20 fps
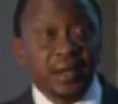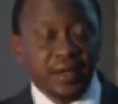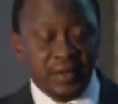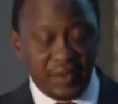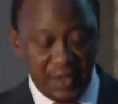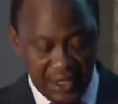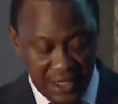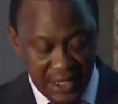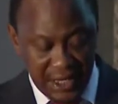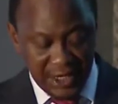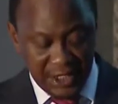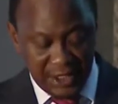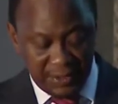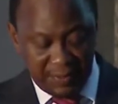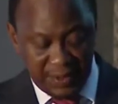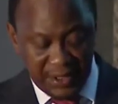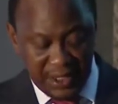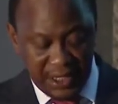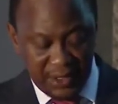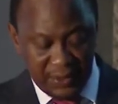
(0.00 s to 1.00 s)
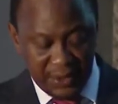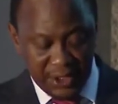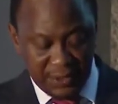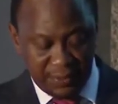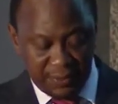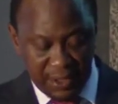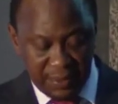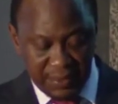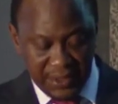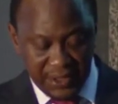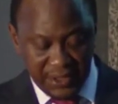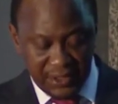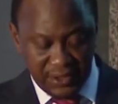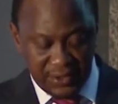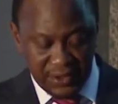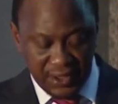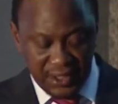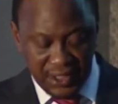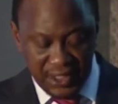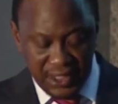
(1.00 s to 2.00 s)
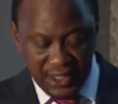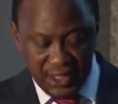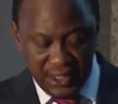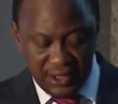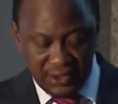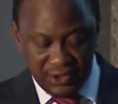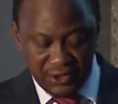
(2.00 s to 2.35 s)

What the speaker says: The ESP was premised on the need